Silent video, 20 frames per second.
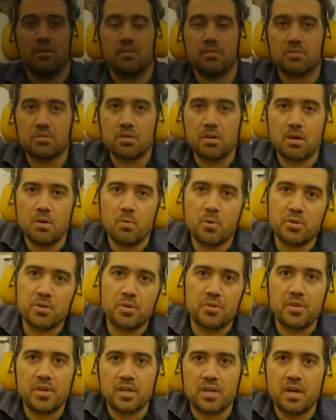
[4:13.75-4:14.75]
So, what do
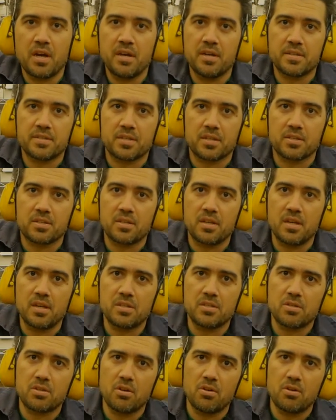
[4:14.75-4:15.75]
you think?
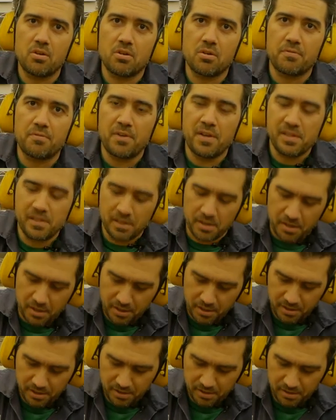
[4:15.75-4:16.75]
Success or failure?
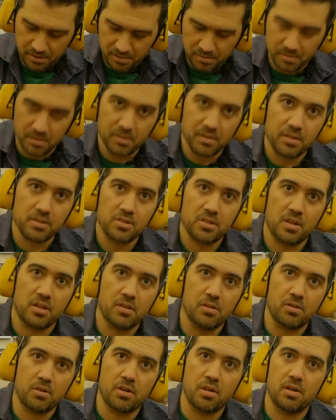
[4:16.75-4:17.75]
Well, let's
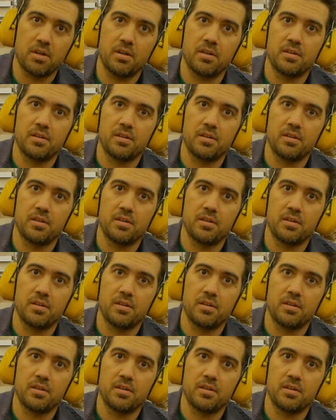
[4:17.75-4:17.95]
take a look.